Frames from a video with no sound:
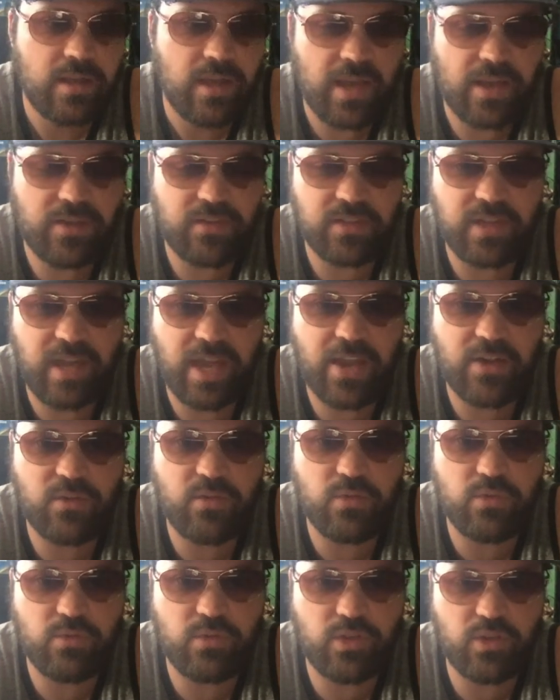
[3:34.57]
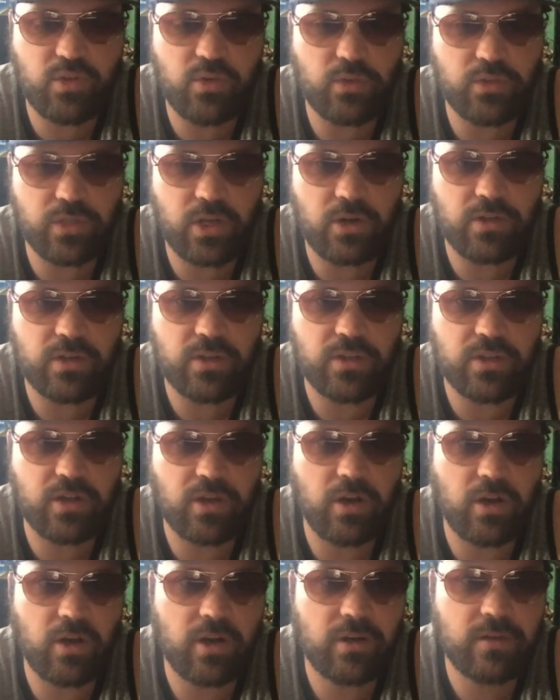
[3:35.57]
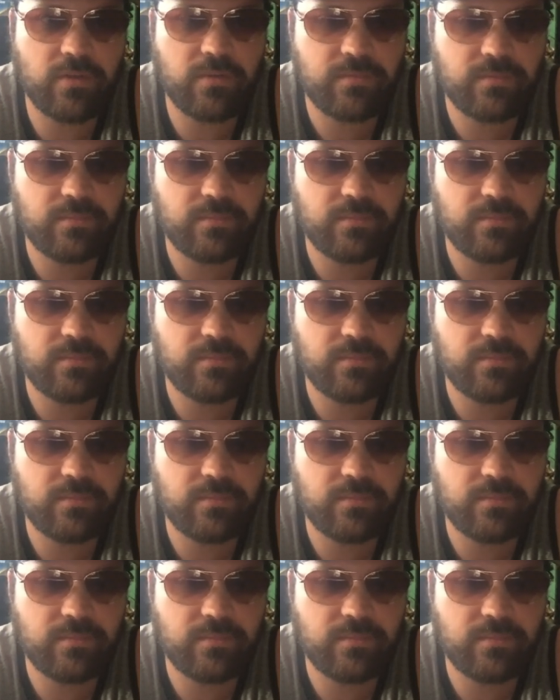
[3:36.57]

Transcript: as the guy who sold Arnie the car.